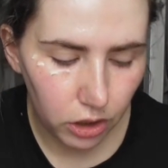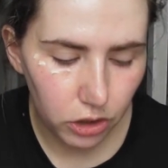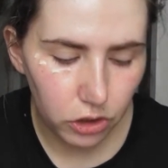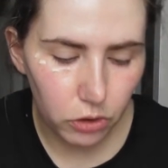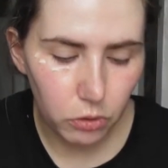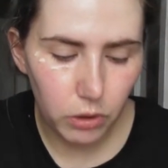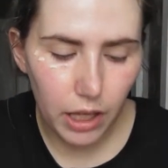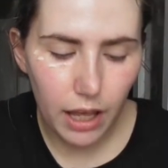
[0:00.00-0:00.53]

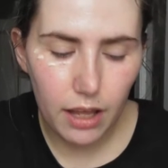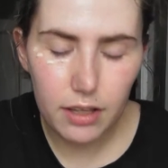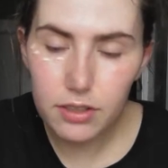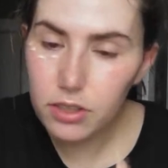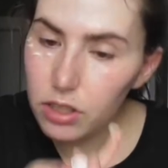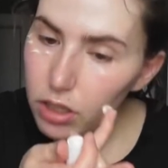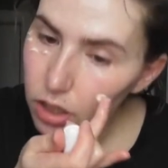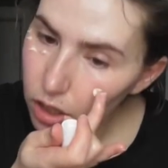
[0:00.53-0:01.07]
you
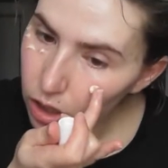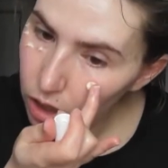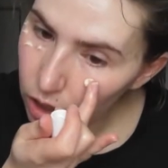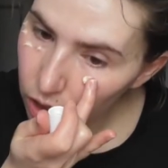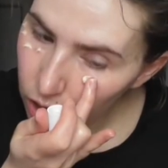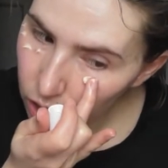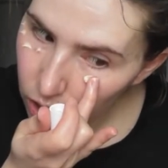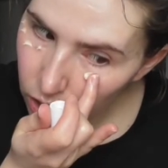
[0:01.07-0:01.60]
get
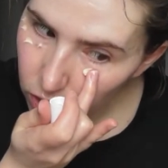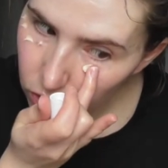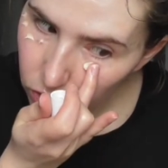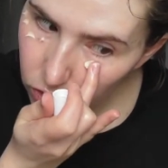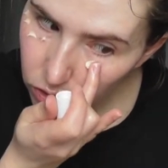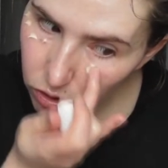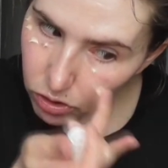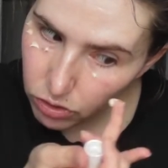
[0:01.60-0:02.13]

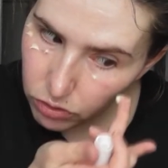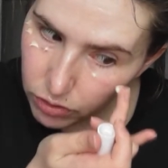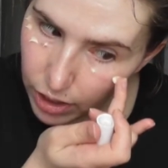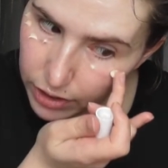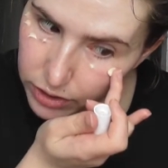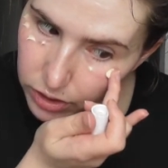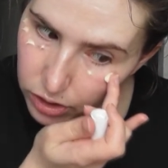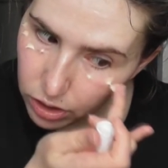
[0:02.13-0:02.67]

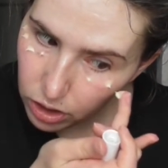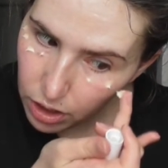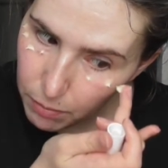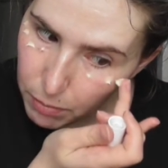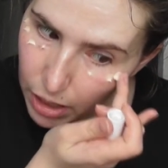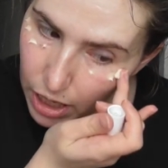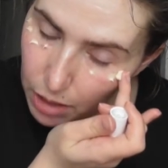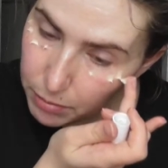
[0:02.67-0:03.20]
retinol
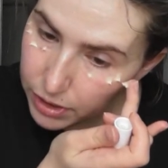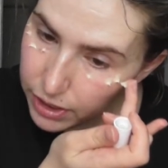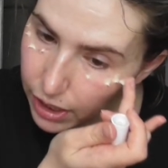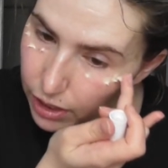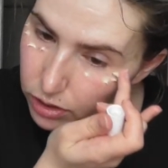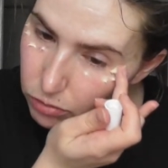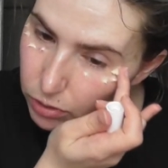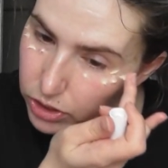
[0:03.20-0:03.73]

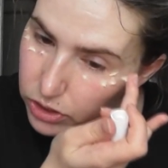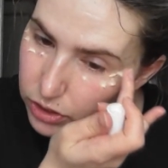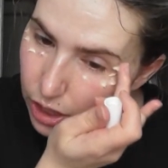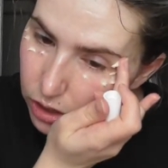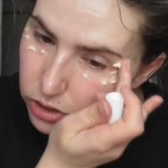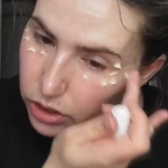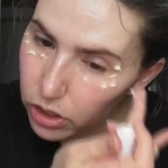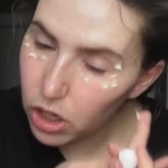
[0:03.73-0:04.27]
palmitate, which is
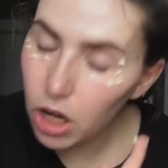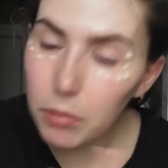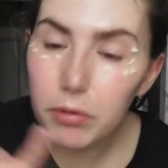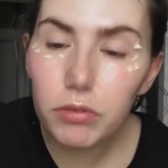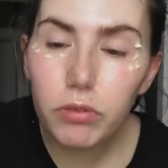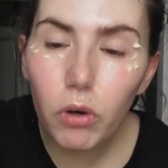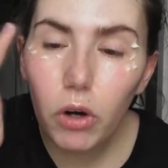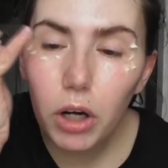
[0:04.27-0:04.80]
actually a common
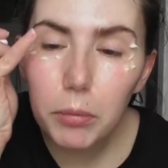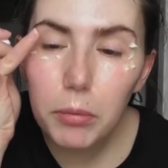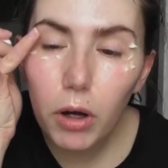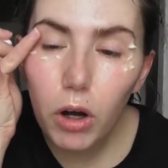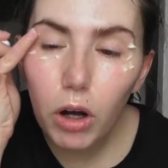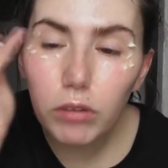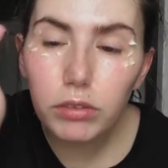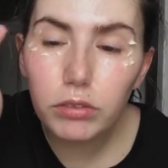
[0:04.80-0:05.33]
form
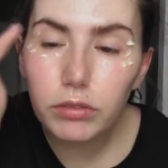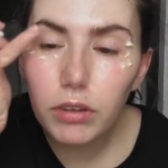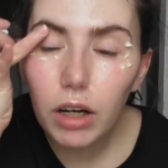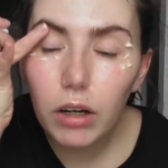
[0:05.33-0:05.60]
of